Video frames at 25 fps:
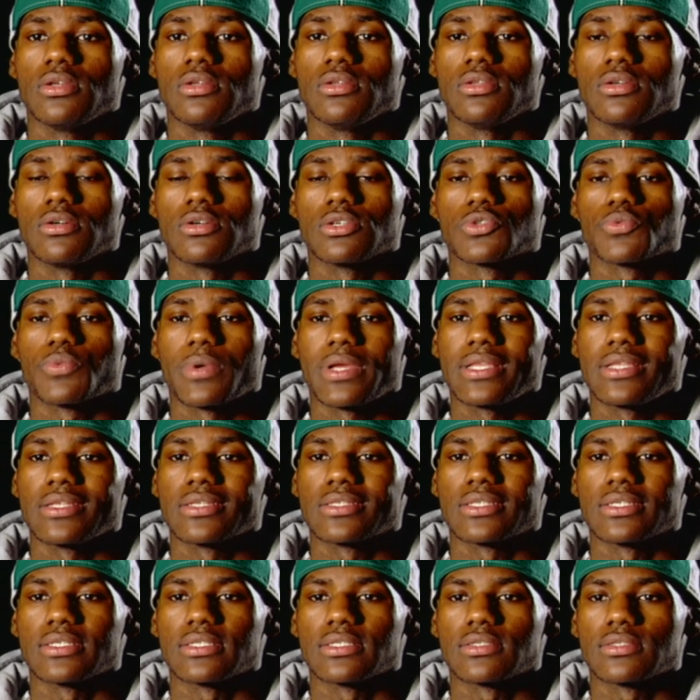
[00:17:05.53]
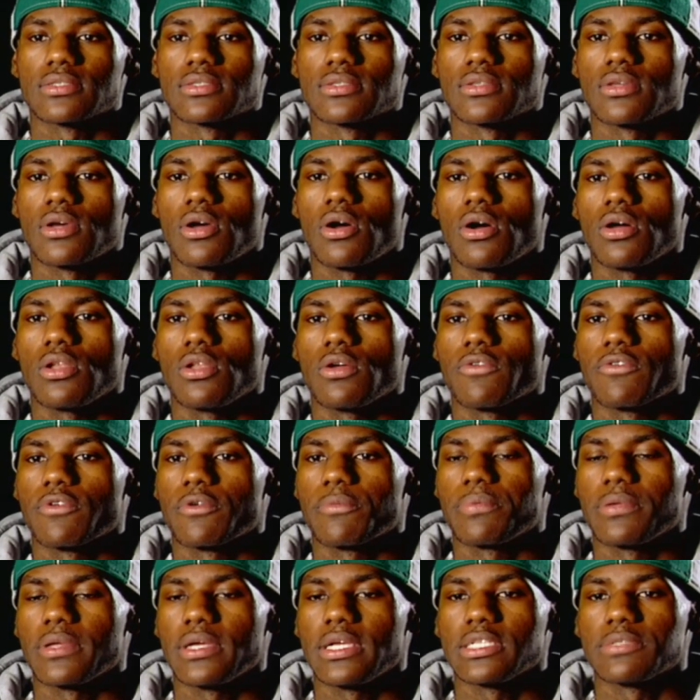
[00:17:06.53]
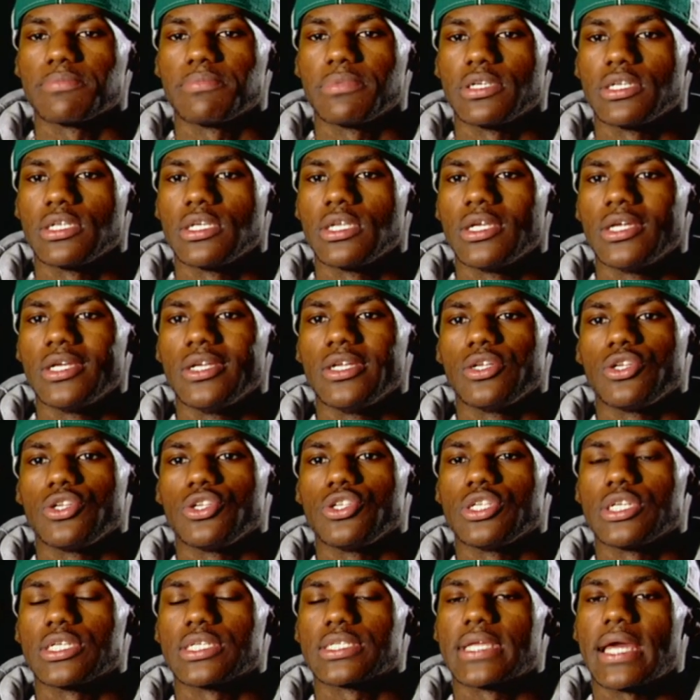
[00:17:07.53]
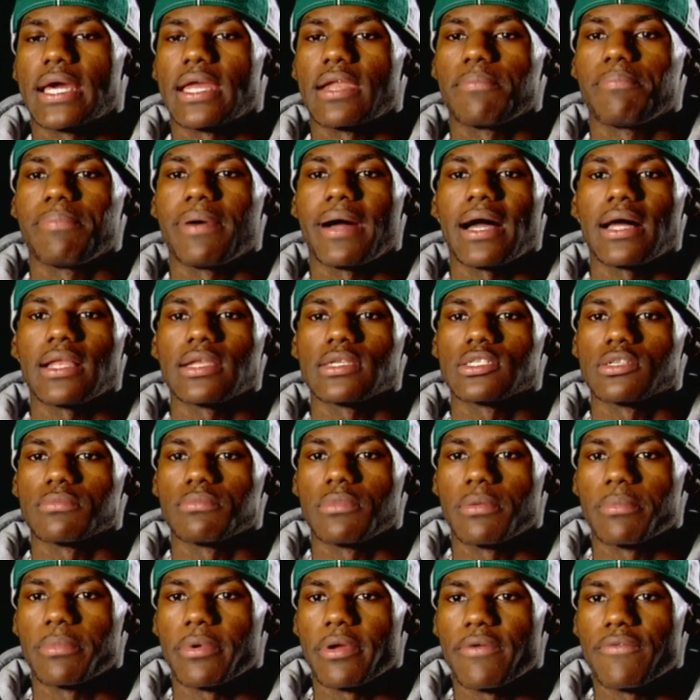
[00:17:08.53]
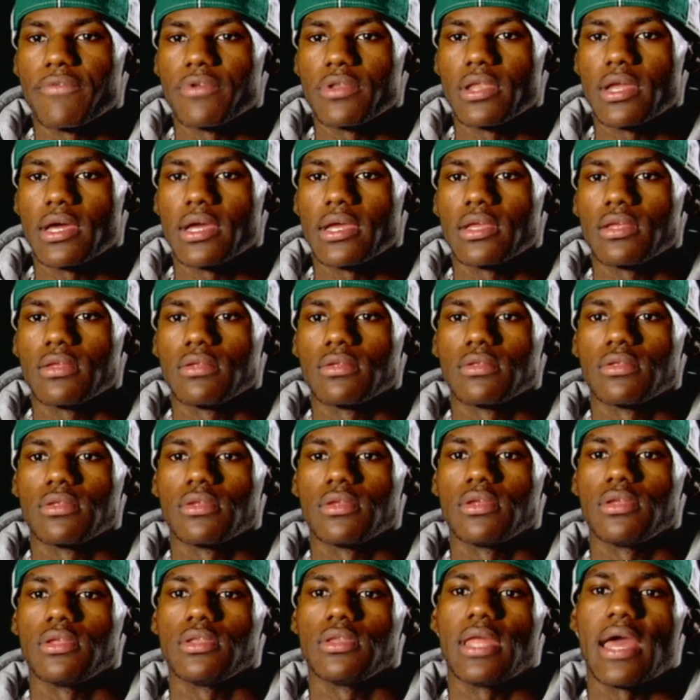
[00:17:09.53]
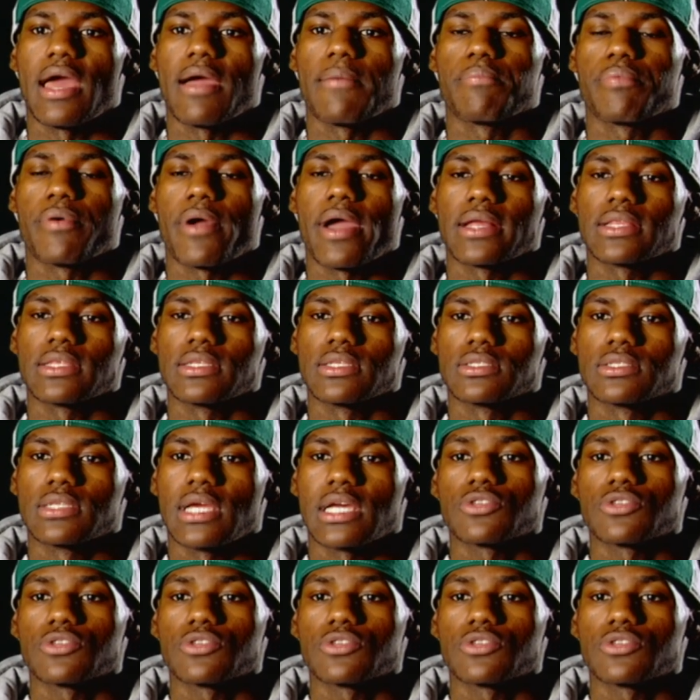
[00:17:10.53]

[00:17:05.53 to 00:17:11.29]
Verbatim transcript: It's weaknesses all over the place, but you just got to polish them up every night at practice.